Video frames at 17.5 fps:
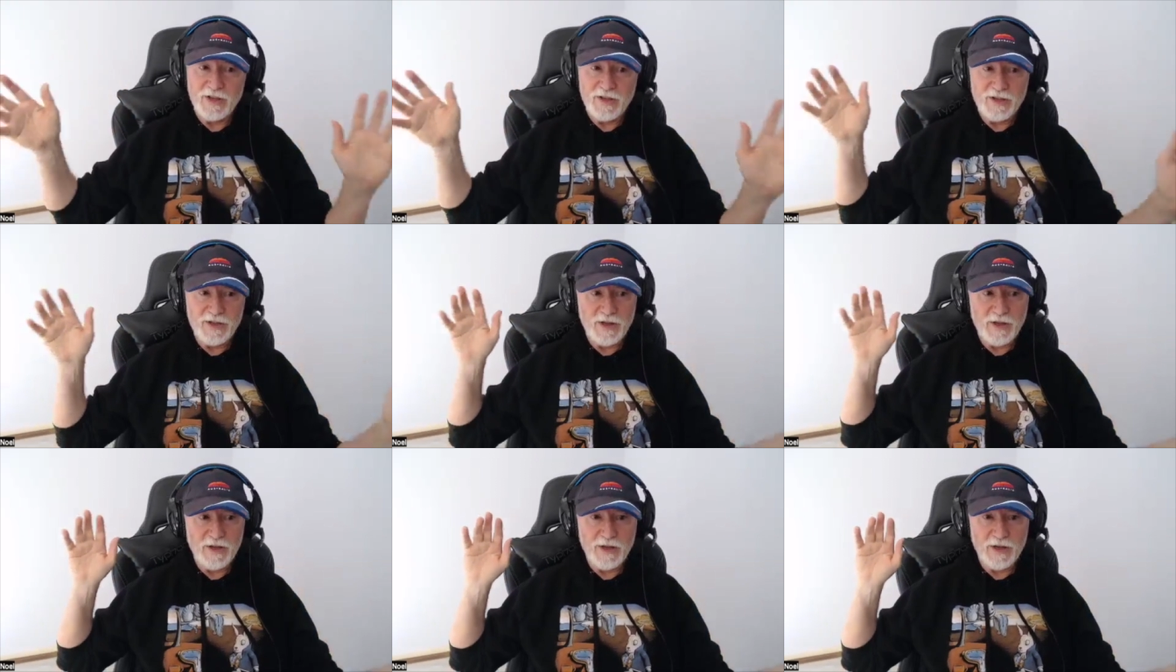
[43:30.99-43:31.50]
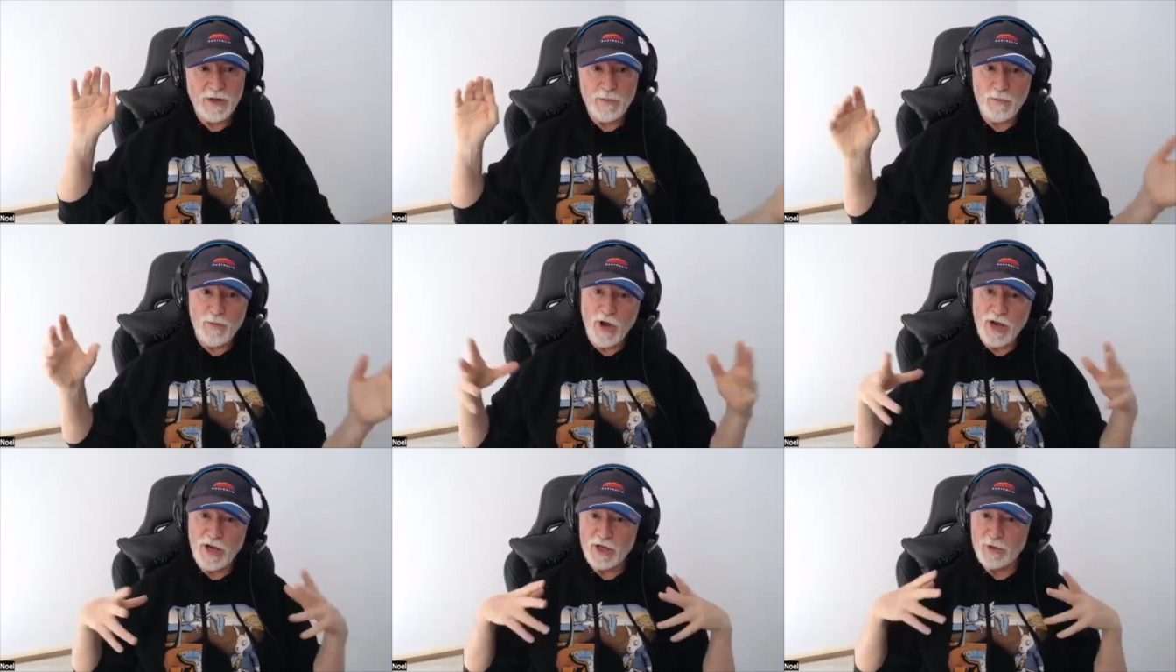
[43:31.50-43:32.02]
So, you know,
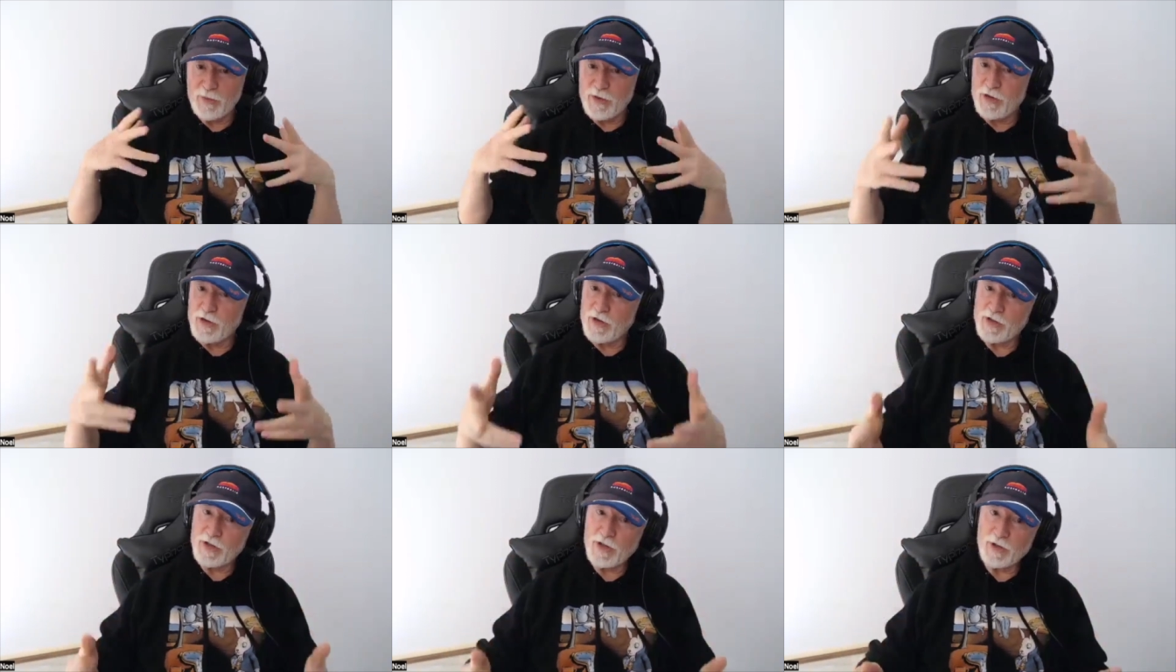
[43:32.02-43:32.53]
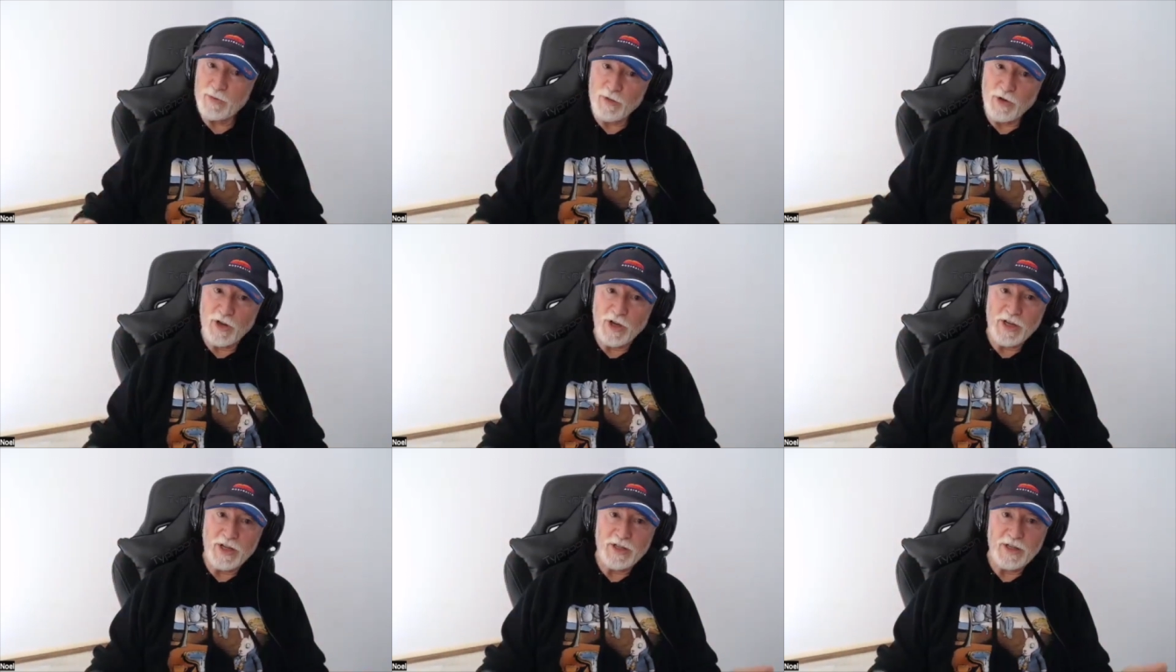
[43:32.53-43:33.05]
my experience is what
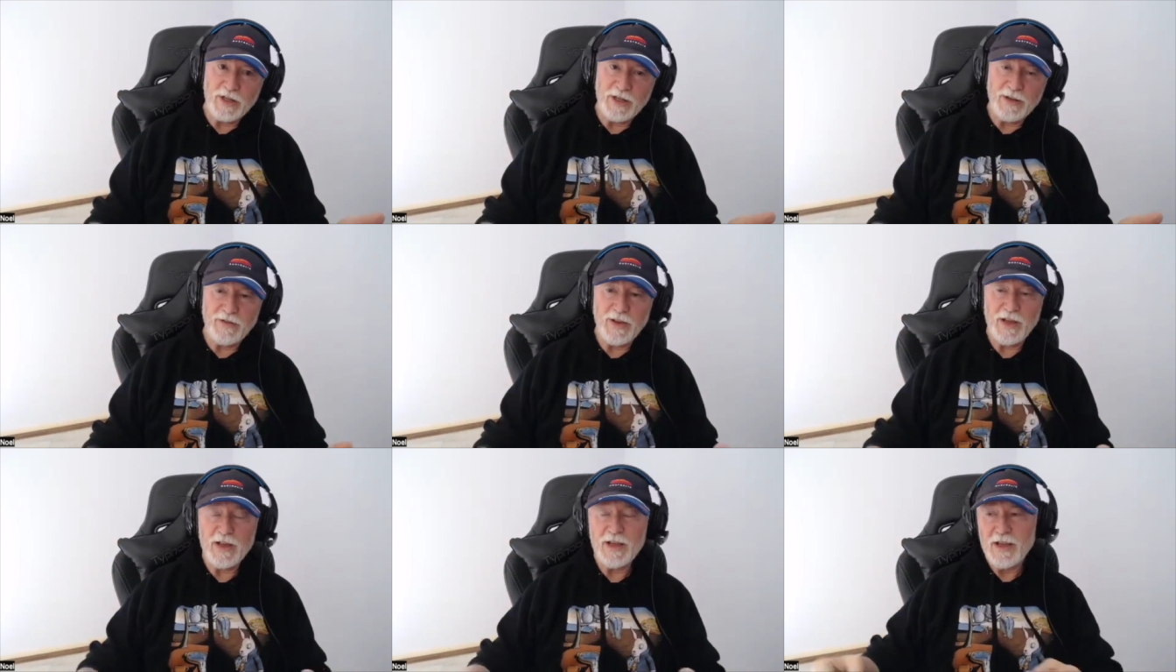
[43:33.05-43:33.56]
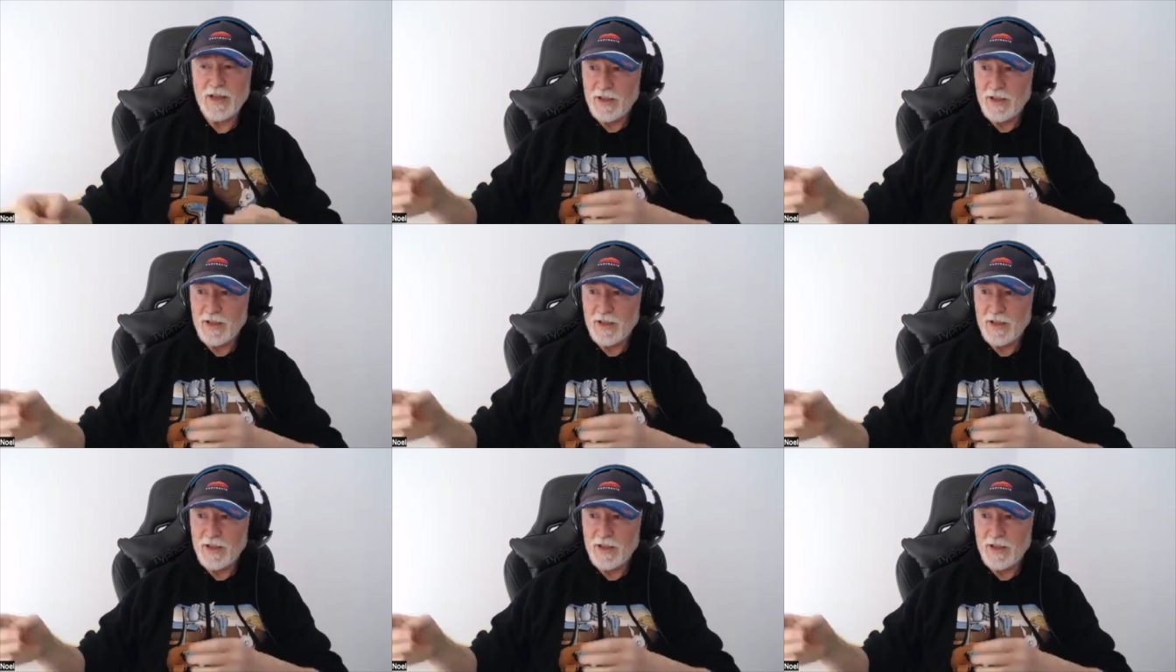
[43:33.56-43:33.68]
I can deliver.